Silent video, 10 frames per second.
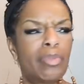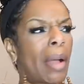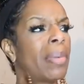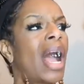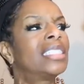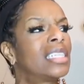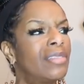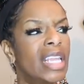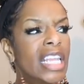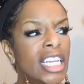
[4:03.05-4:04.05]
my
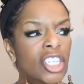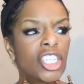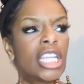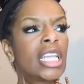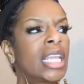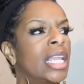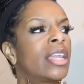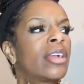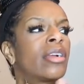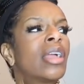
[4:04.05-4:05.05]
positive energy in
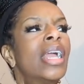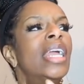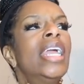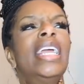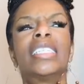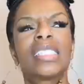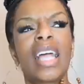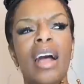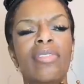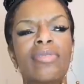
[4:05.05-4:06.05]
here and
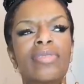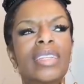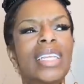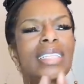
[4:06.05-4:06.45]
stuff.